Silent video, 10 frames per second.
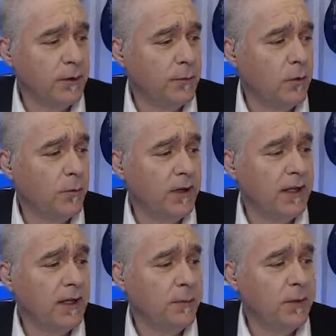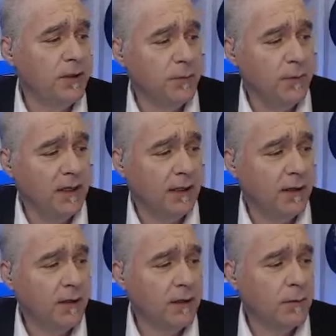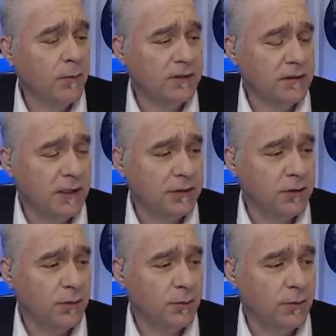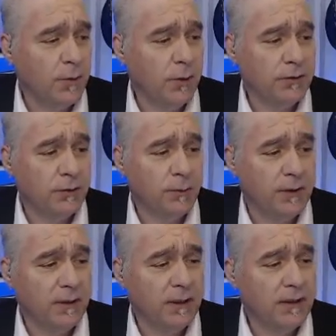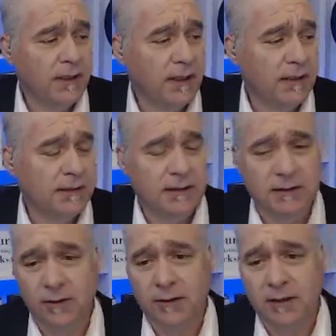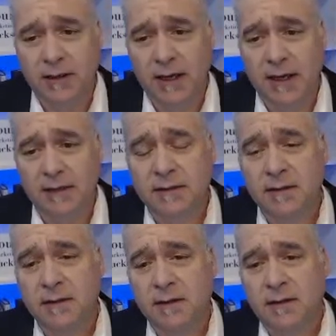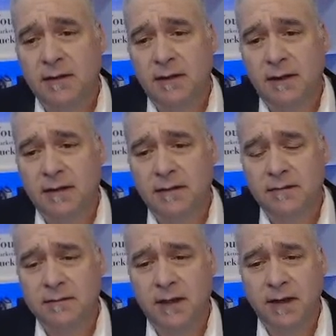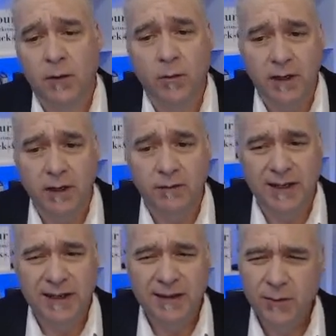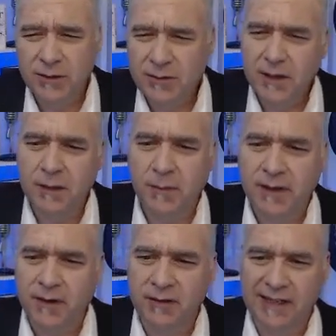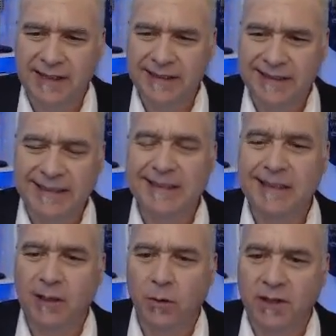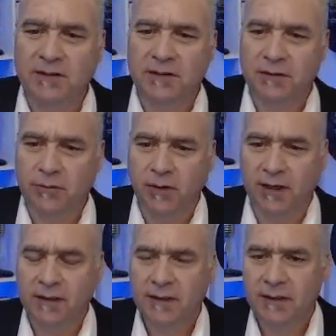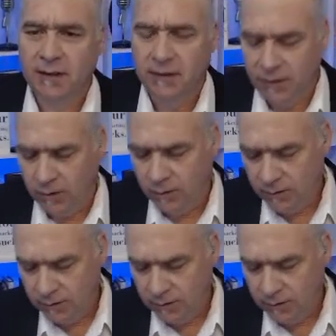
appropriate at a pitch meeting, presentation, or proposal, but not necessarily at a networking event. I think what they're talking about there is like leading questions, right? You know,